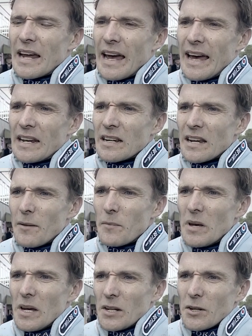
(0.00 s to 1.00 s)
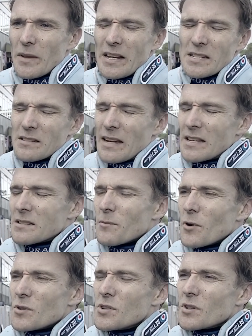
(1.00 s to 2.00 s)
And um, you know, that's that's the
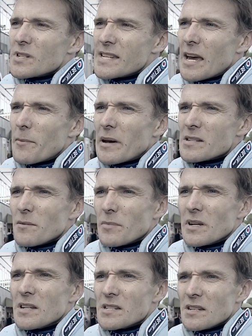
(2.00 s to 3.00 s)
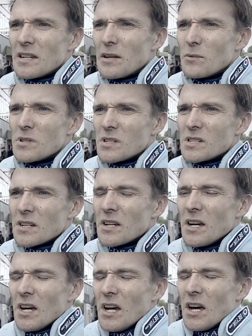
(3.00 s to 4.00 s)
most you can say about somebody is that he was just
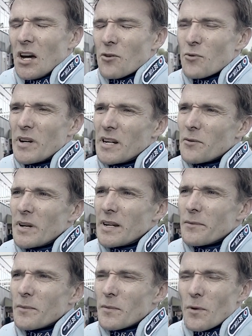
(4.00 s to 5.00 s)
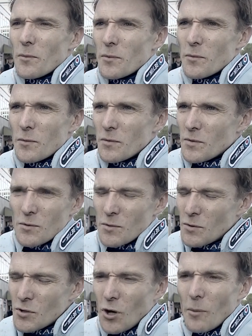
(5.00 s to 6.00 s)
a, a really, really you
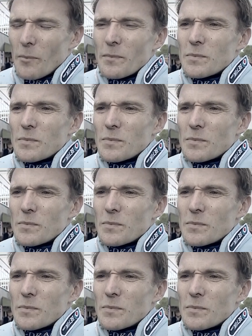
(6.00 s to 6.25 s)
know, top